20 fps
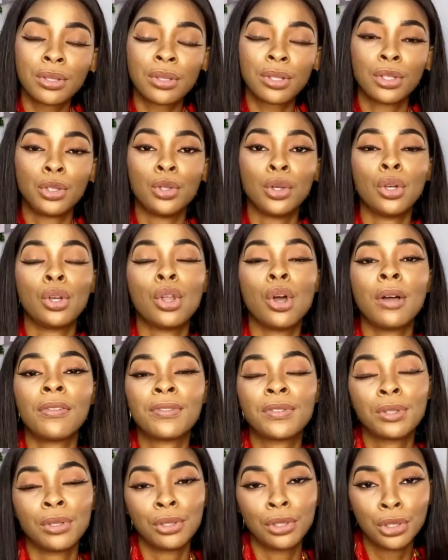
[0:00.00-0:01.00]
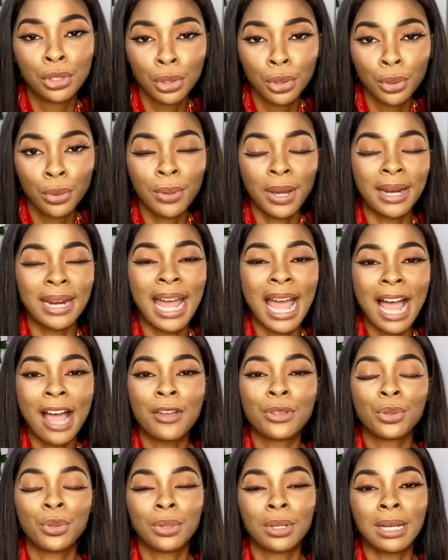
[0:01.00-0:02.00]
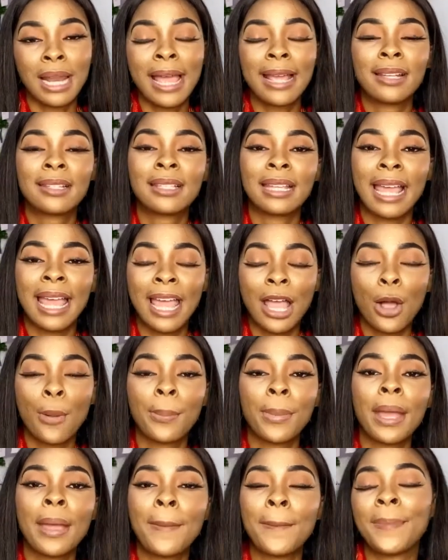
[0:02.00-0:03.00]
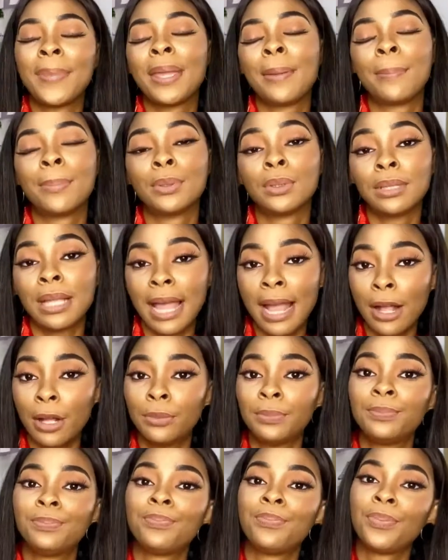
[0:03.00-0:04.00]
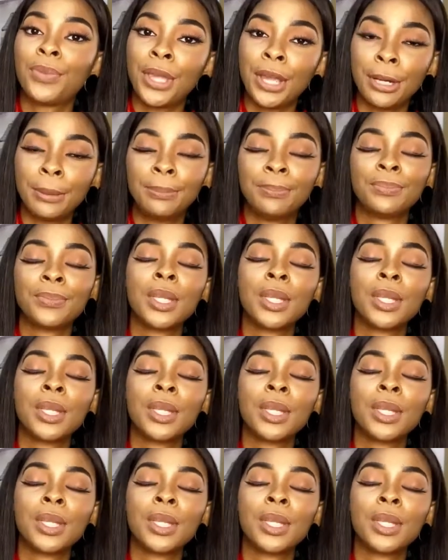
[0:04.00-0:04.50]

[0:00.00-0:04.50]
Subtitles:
you love to do and how you like to help people out there.